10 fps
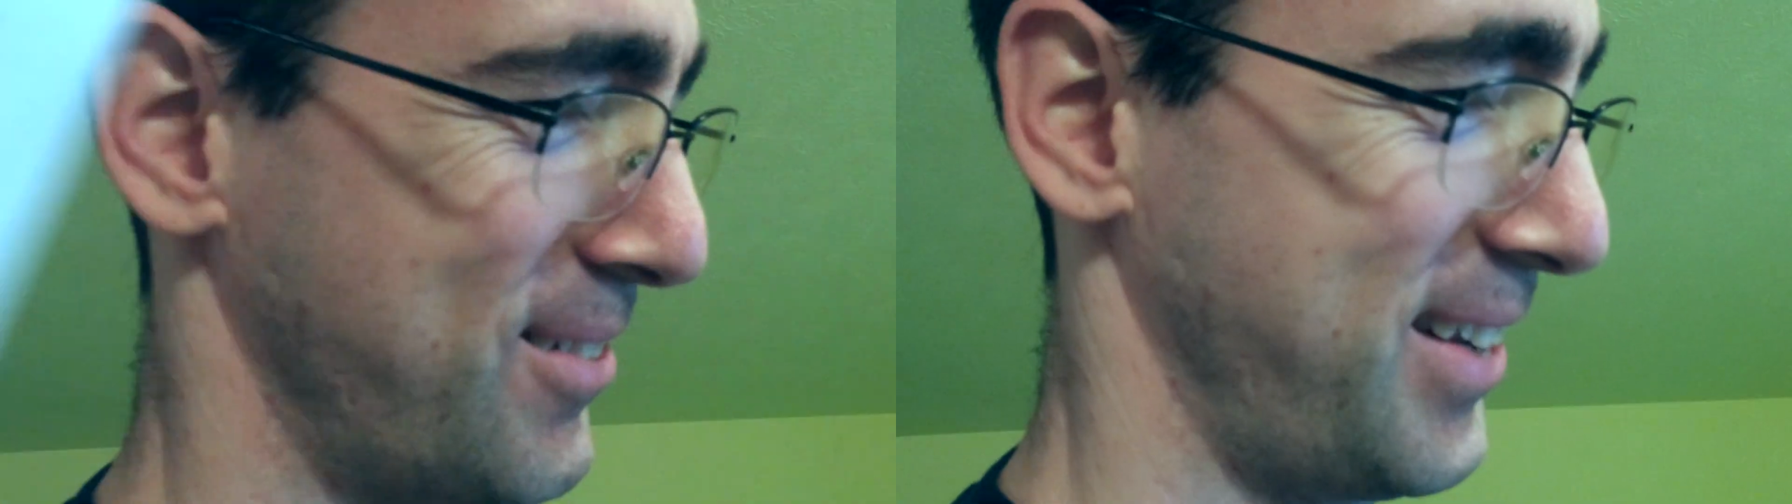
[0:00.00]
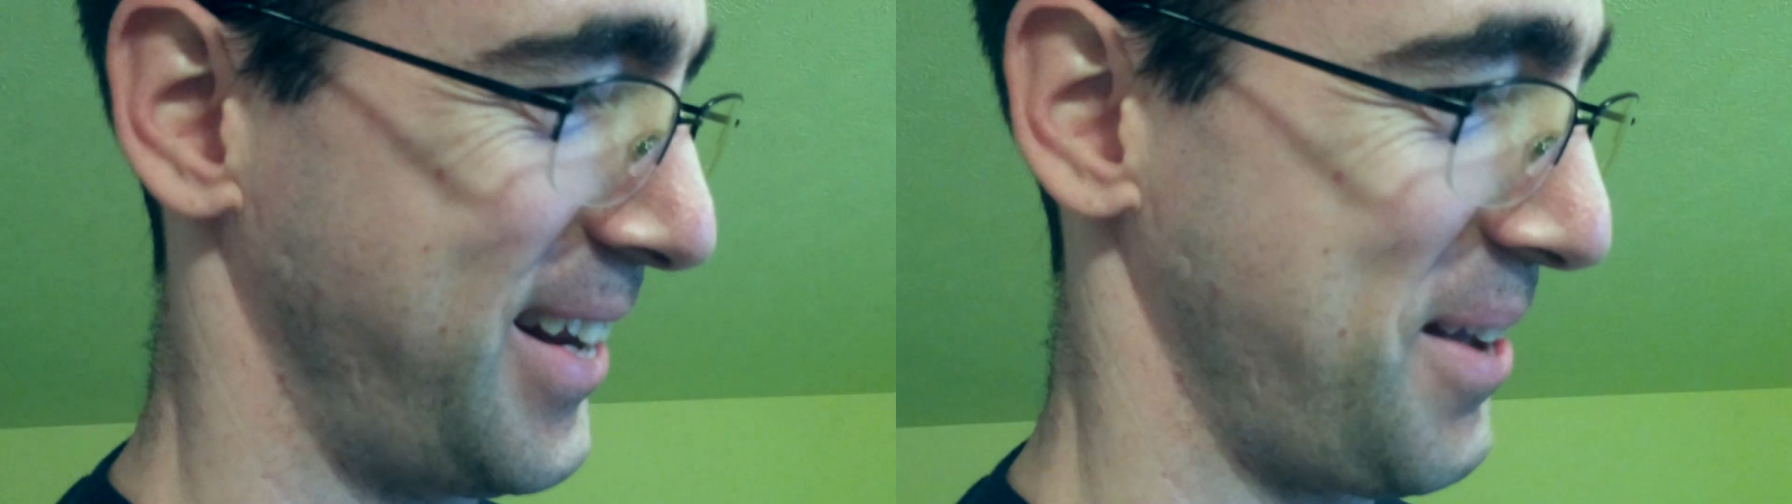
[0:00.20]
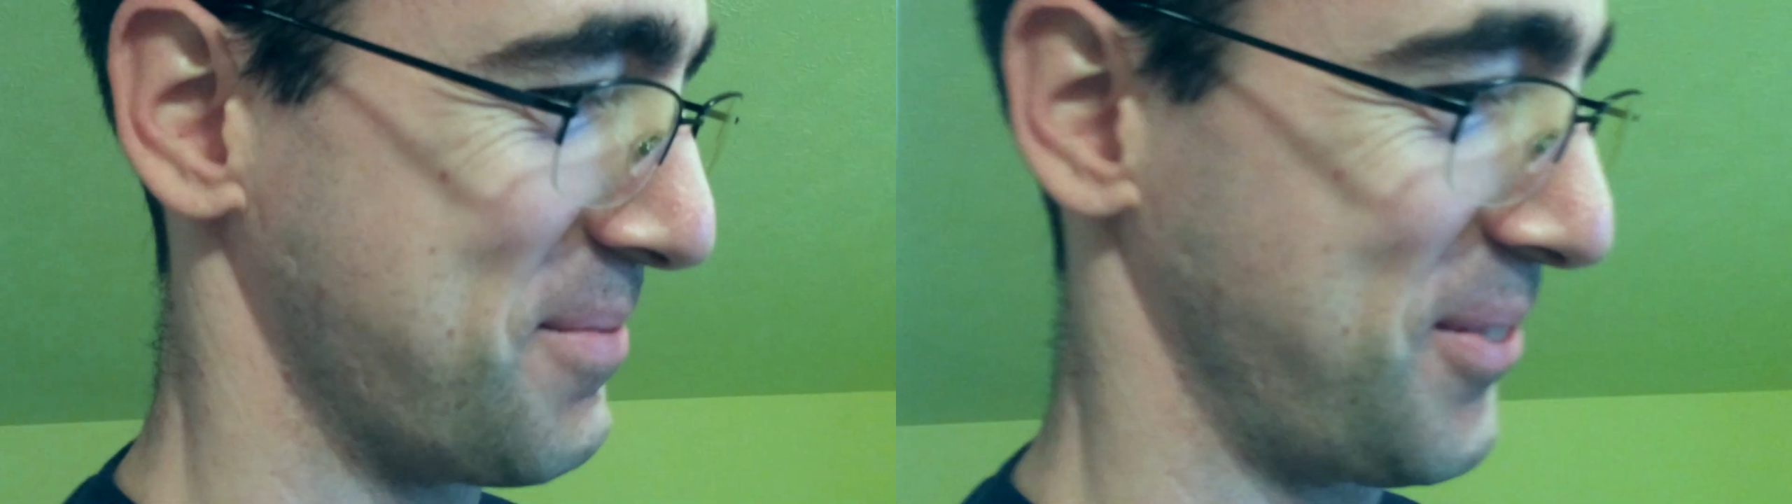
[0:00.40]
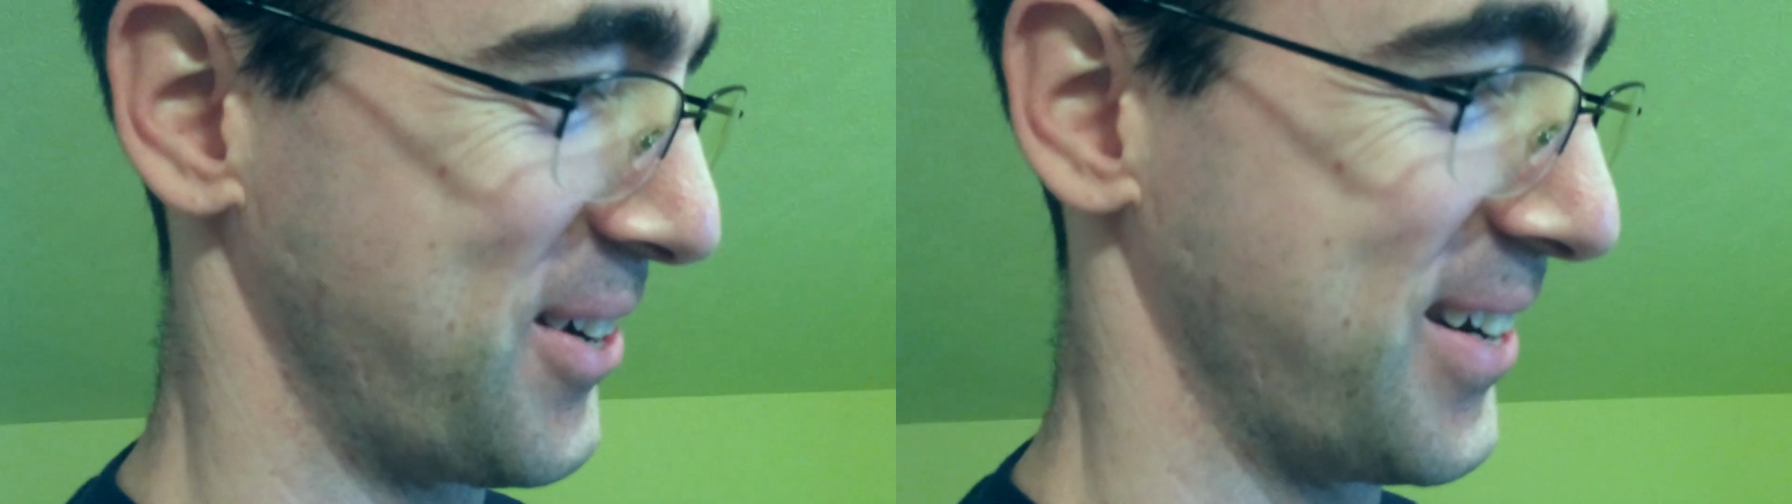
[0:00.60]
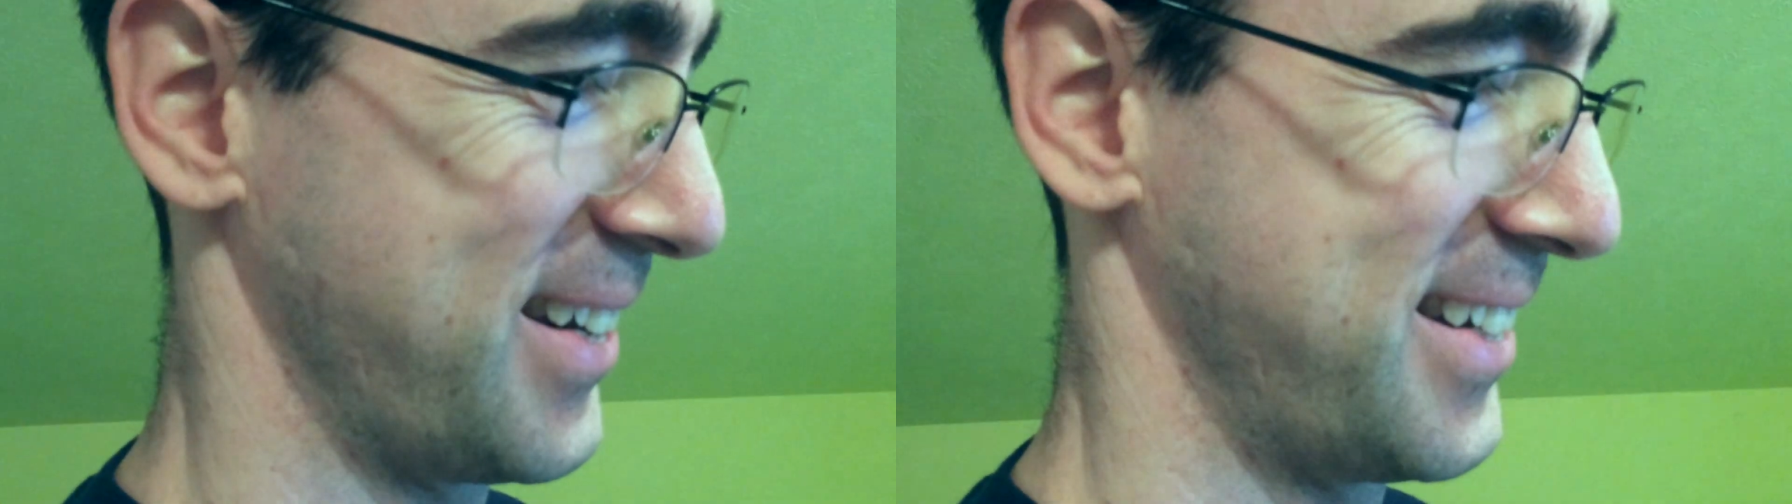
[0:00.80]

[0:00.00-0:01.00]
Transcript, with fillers: Whatever.